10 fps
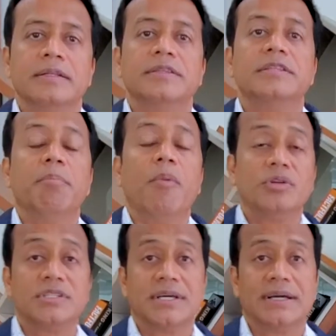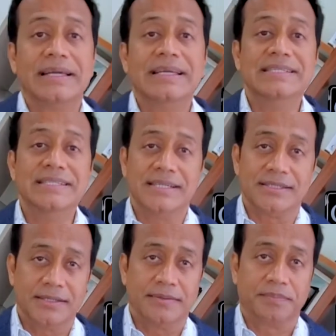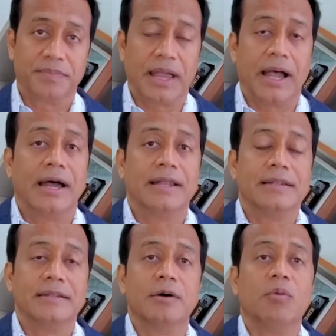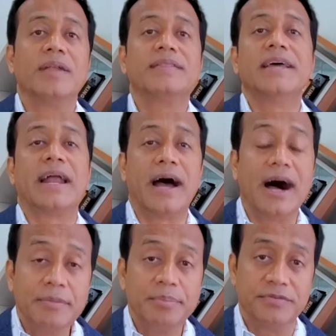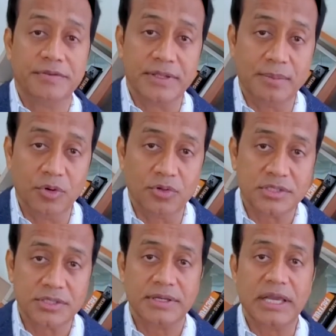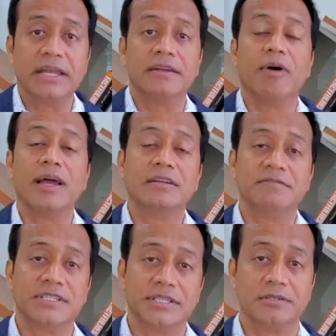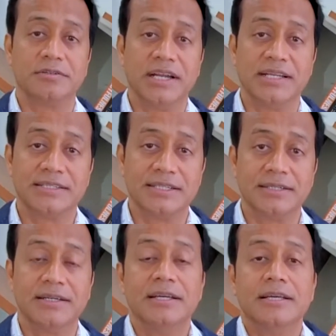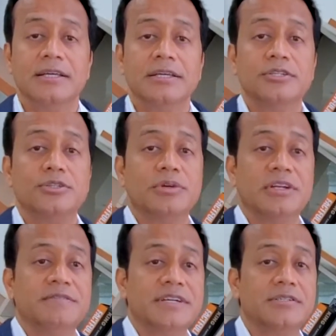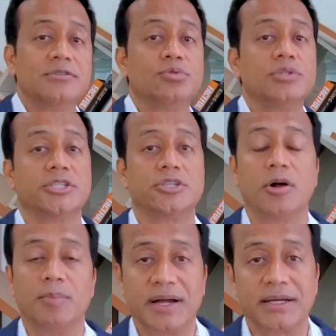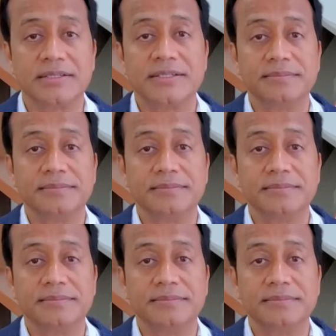The most easiest and the one that I prefer the most while investing into real estate is to invest through the stock markets.